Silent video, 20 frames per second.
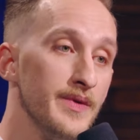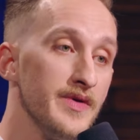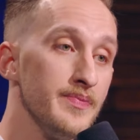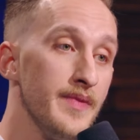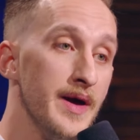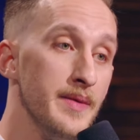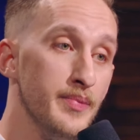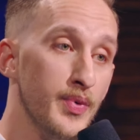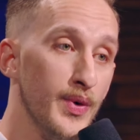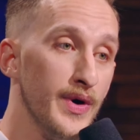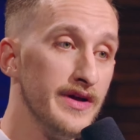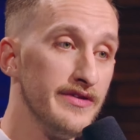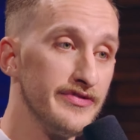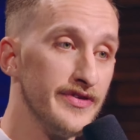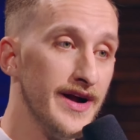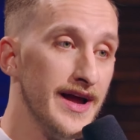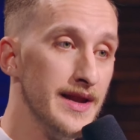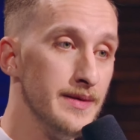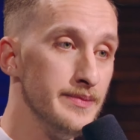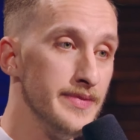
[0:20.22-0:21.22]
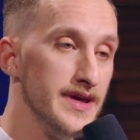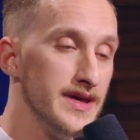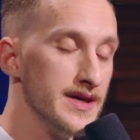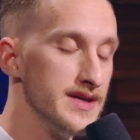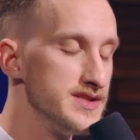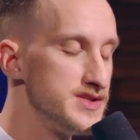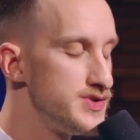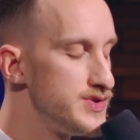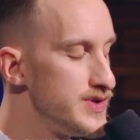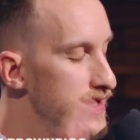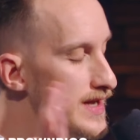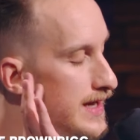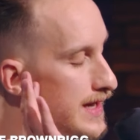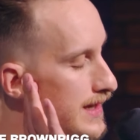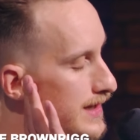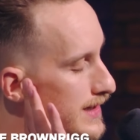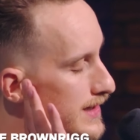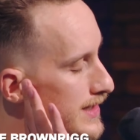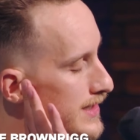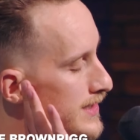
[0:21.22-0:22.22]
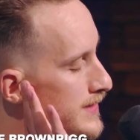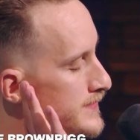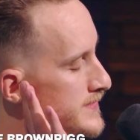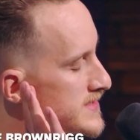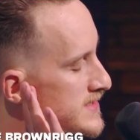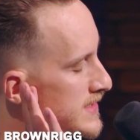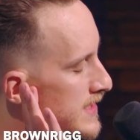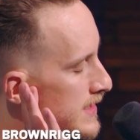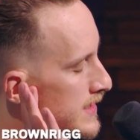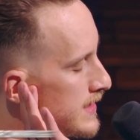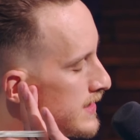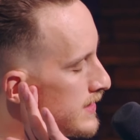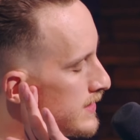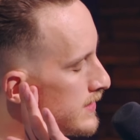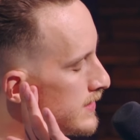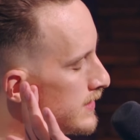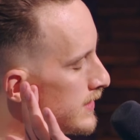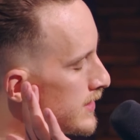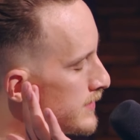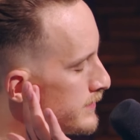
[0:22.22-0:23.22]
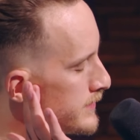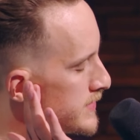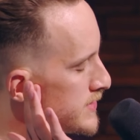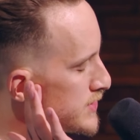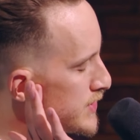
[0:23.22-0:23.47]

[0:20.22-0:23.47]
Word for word: with my boyfriend because dreams can come